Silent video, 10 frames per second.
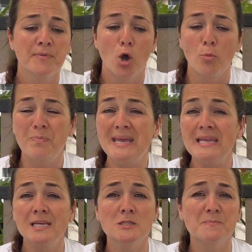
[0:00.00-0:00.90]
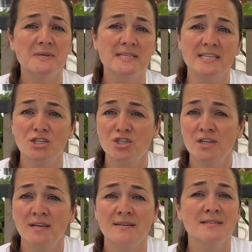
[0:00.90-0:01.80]
obedience
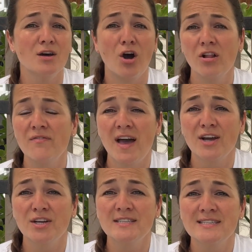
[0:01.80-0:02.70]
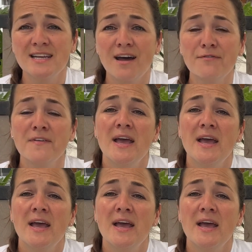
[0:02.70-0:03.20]
positions, all of that good stuff.